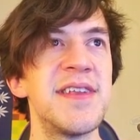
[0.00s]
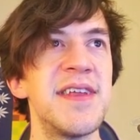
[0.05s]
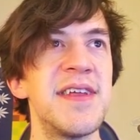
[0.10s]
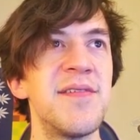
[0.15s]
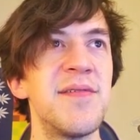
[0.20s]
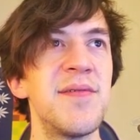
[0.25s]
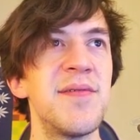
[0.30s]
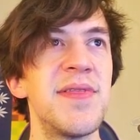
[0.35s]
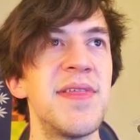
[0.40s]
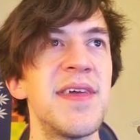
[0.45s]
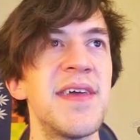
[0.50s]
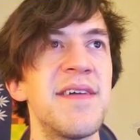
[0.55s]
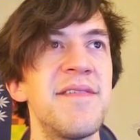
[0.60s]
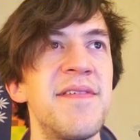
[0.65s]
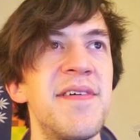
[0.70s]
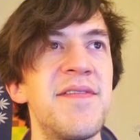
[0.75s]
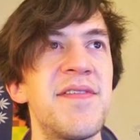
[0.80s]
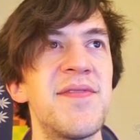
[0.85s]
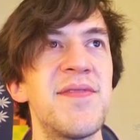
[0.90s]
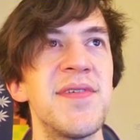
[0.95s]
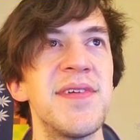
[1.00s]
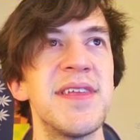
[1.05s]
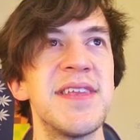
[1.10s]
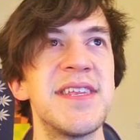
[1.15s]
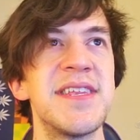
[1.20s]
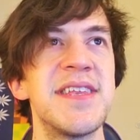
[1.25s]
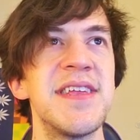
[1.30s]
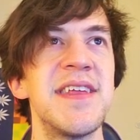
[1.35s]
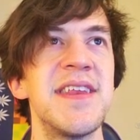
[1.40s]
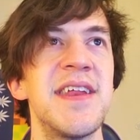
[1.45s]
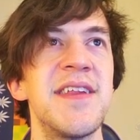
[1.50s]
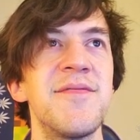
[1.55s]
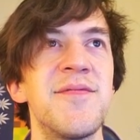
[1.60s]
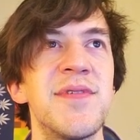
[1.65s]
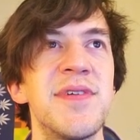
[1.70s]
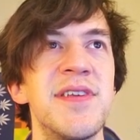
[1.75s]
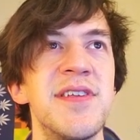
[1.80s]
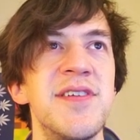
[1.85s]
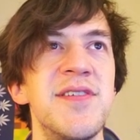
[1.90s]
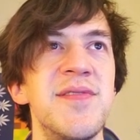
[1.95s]
and I don't think I've ever really seen
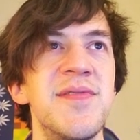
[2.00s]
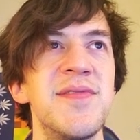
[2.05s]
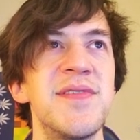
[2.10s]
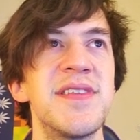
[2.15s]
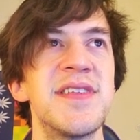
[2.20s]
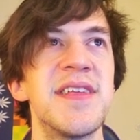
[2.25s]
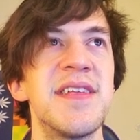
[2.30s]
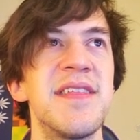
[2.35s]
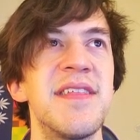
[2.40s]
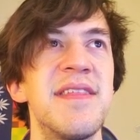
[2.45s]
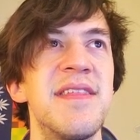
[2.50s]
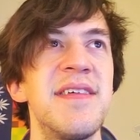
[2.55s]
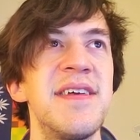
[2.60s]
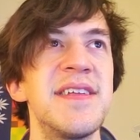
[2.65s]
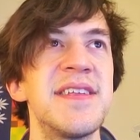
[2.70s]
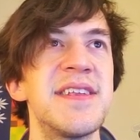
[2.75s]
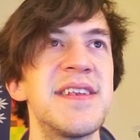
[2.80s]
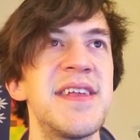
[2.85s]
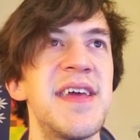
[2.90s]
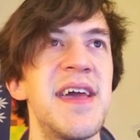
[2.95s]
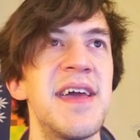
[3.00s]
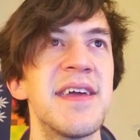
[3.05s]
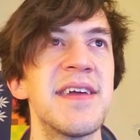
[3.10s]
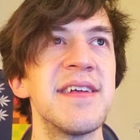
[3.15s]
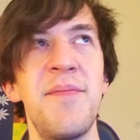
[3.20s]
anyone use this tech.